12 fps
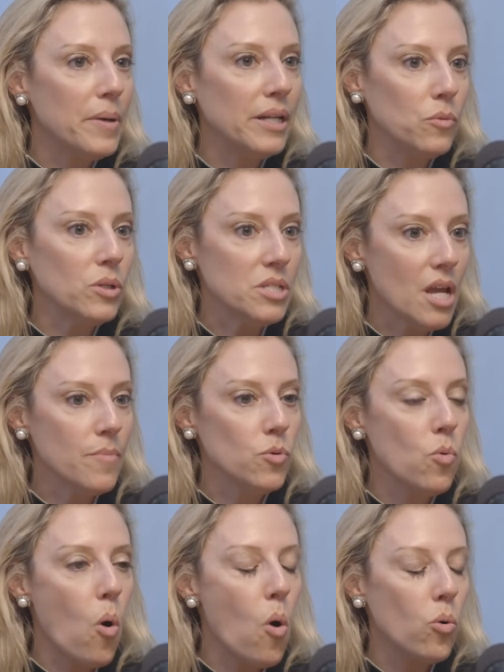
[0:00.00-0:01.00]
buddy one
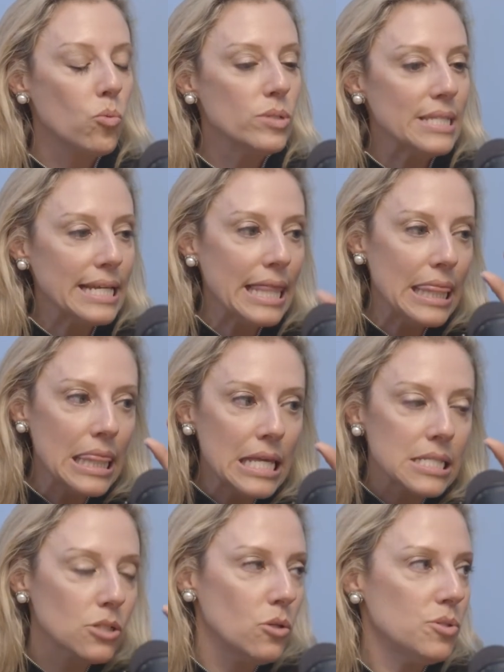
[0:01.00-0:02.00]
time who was like
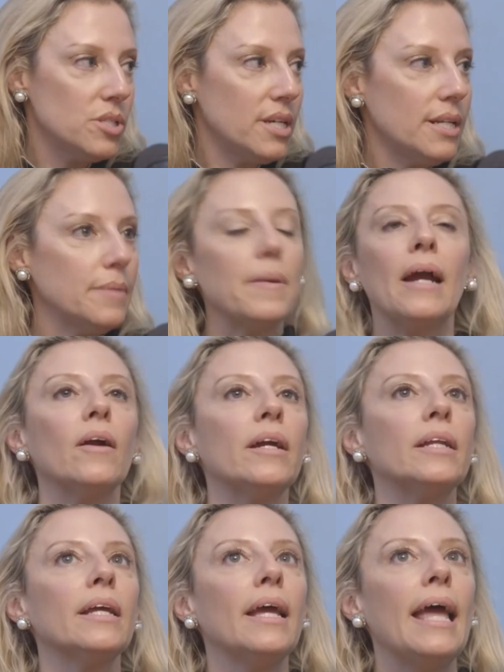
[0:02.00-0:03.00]
this close to getting
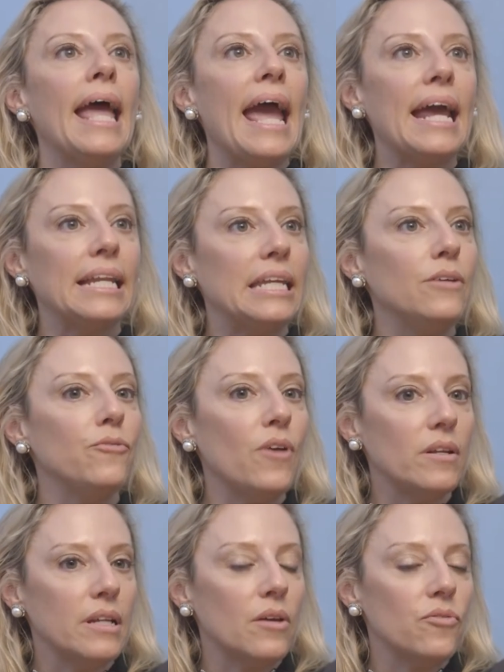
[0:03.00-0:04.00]
married, and he
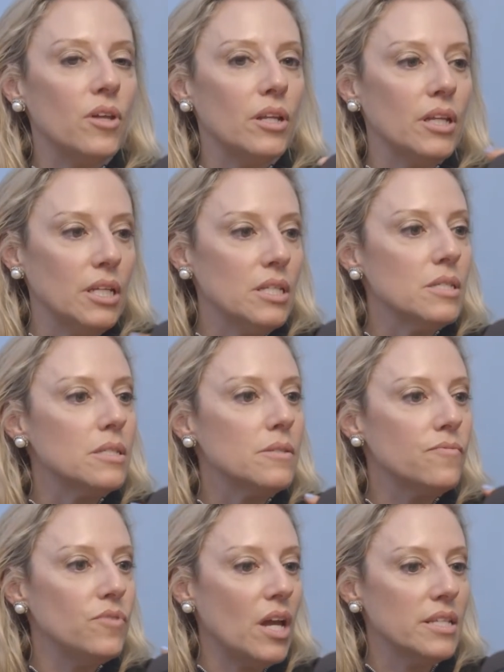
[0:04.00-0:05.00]
found out that
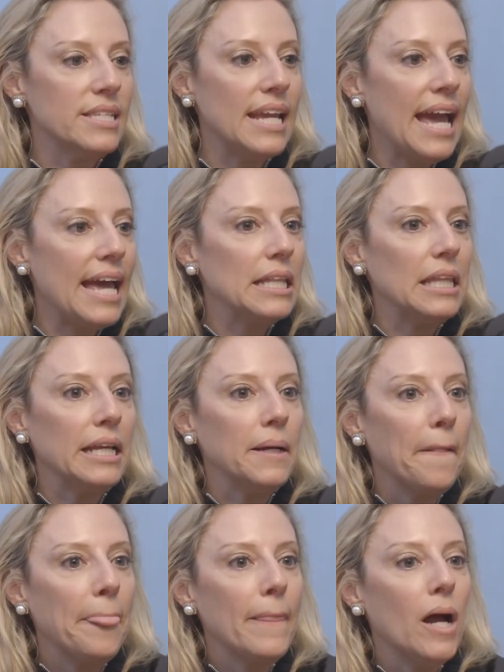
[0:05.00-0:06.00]
his fiance had
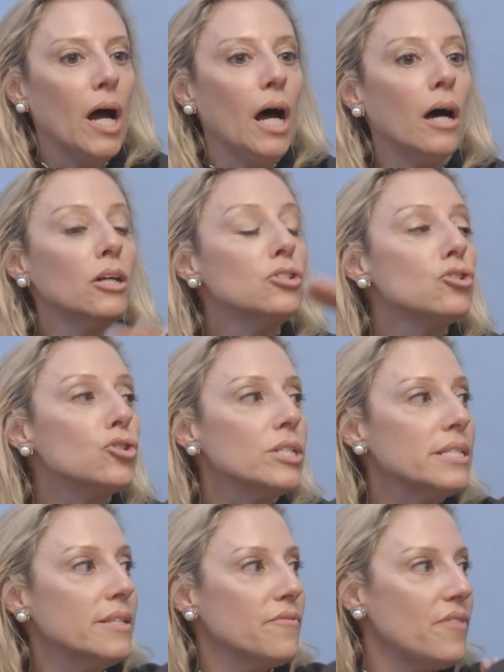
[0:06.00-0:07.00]
like
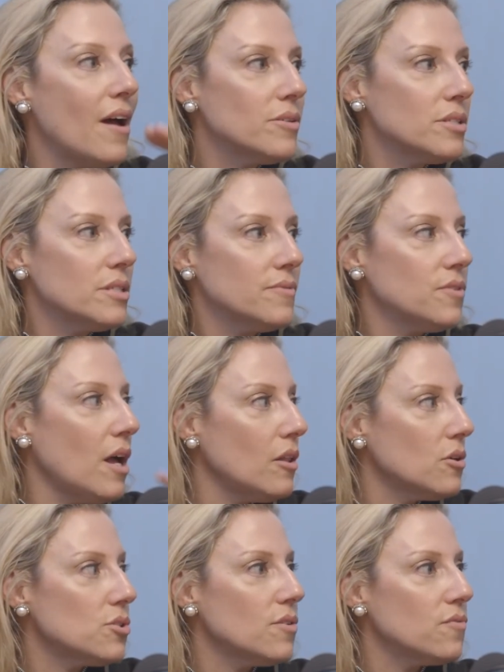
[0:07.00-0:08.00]
hundreds of thousands of
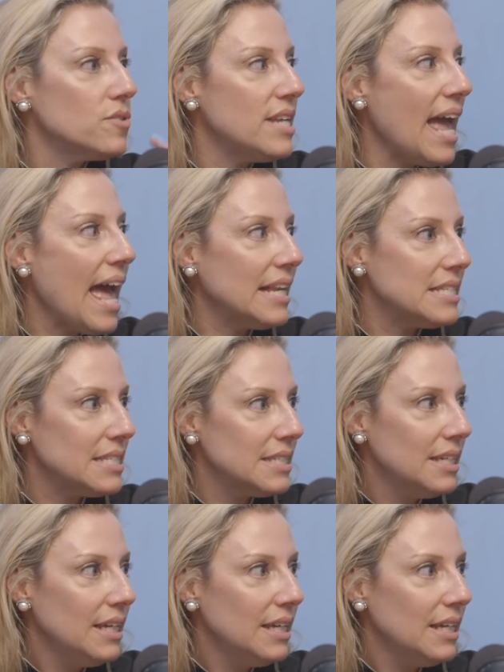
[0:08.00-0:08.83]
dollars of debt